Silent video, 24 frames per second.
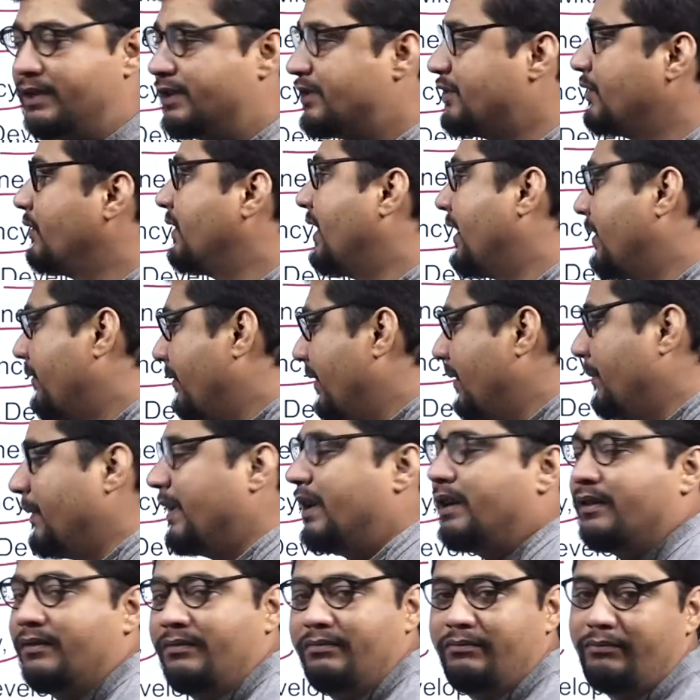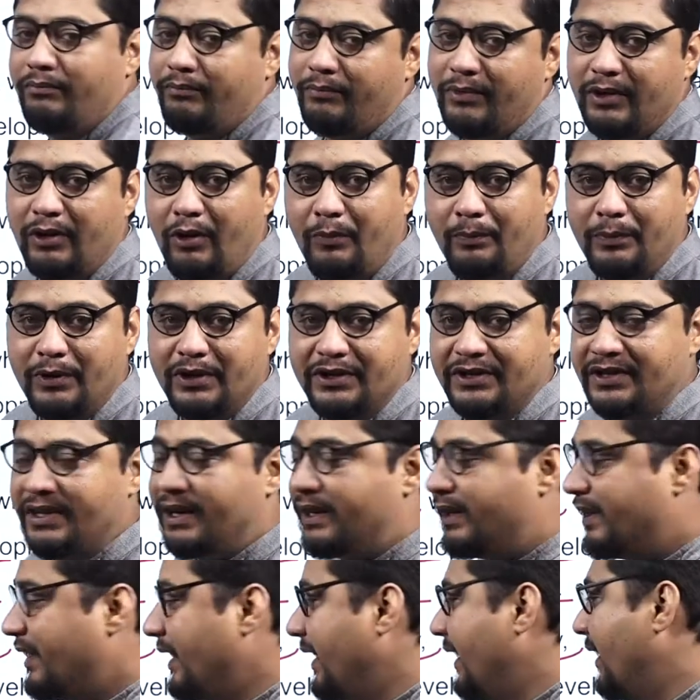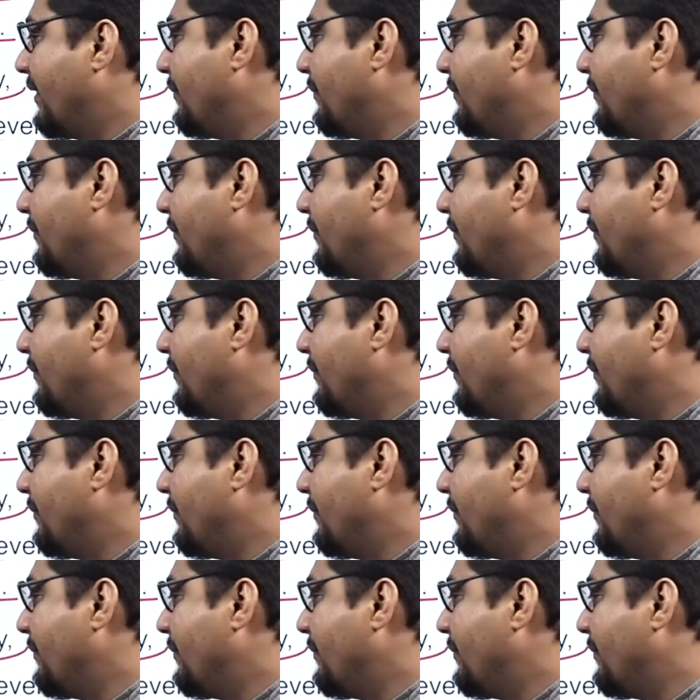So that will be obvious that they are